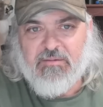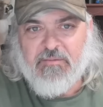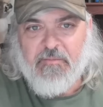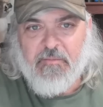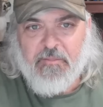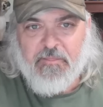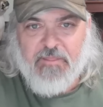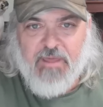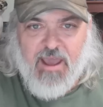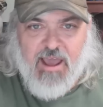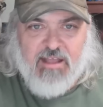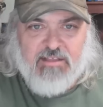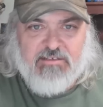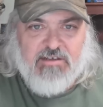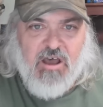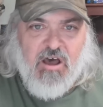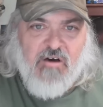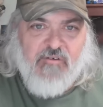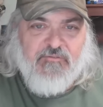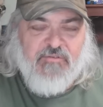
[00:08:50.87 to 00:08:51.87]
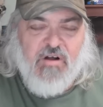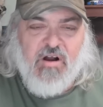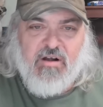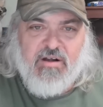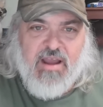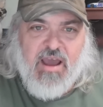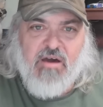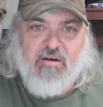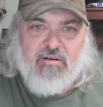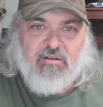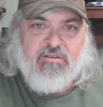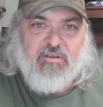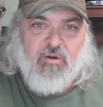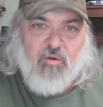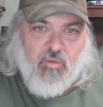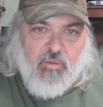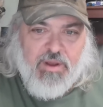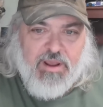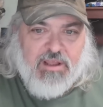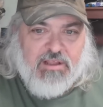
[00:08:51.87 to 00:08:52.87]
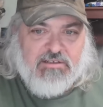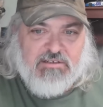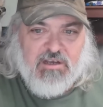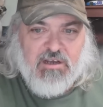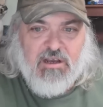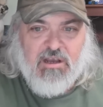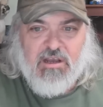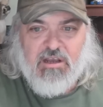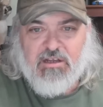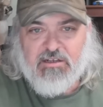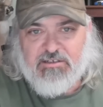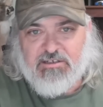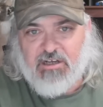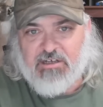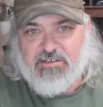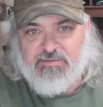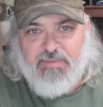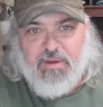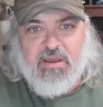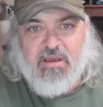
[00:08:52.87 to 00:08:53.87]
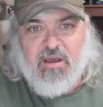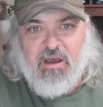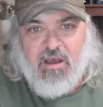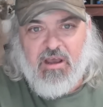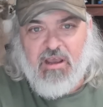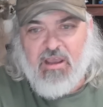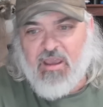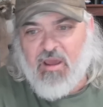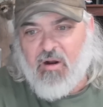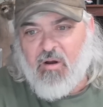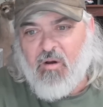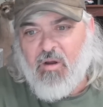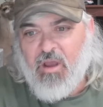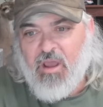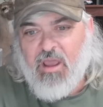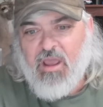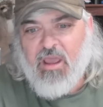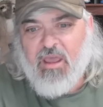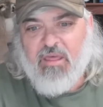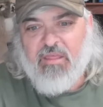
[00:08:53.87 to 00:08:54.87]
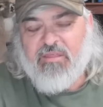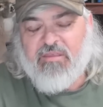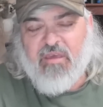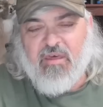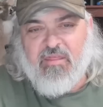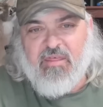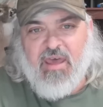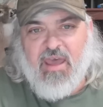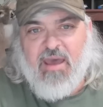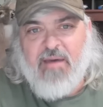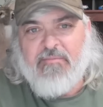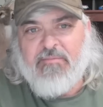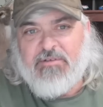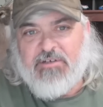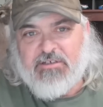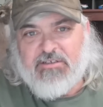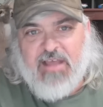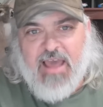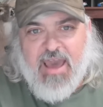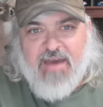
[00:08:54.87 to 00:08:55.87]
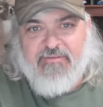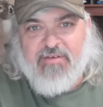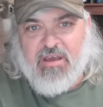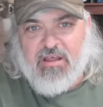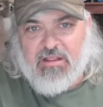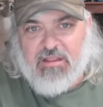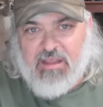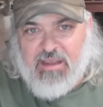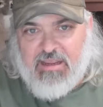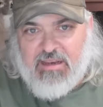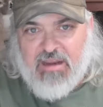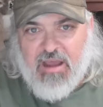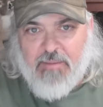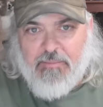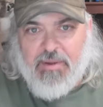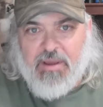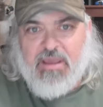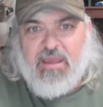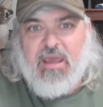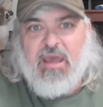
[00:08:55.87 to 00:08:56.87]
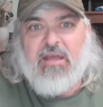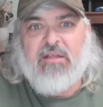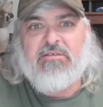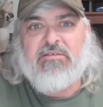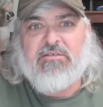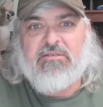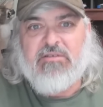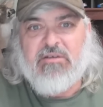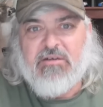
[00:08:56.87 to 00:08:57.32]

That's how far down into the weeds. Just because, you know, to them, just having it leaned up against